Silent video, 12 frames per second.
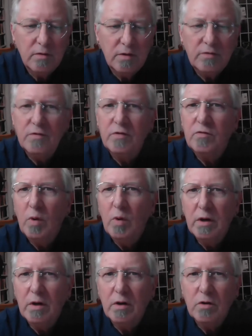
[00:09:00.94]
This is
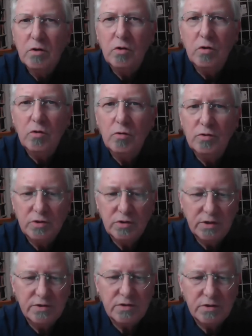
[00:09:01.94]
where
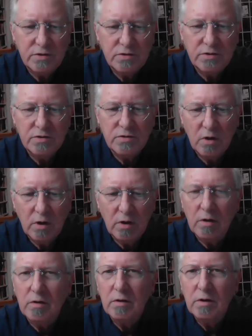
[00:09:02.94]
huge distances
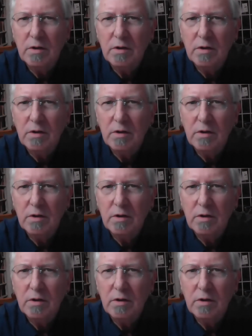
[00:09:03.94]
are,